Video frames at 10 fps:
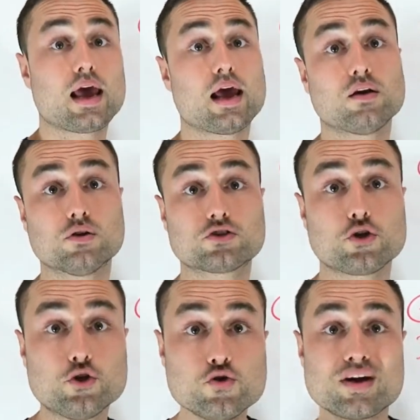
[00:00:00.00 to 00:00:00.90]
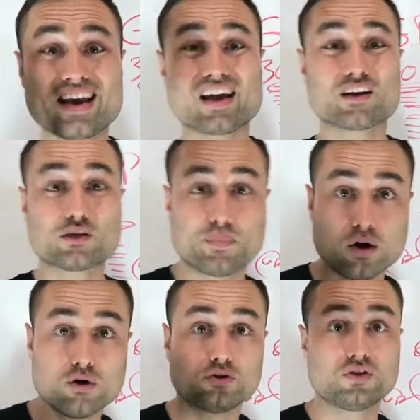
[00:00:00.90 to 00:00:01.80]
and also you getting
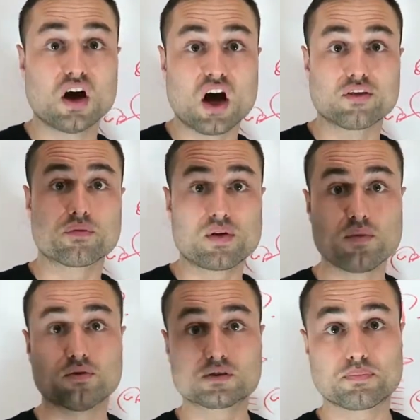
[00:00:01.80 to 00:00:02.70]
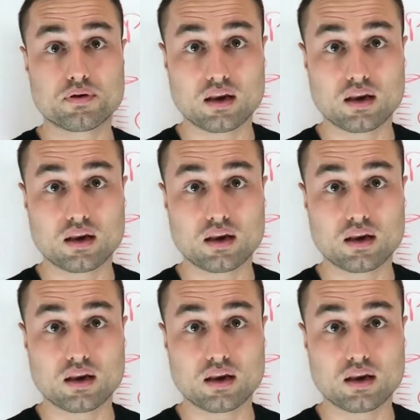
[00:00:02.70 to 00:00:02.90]
exposed to other people's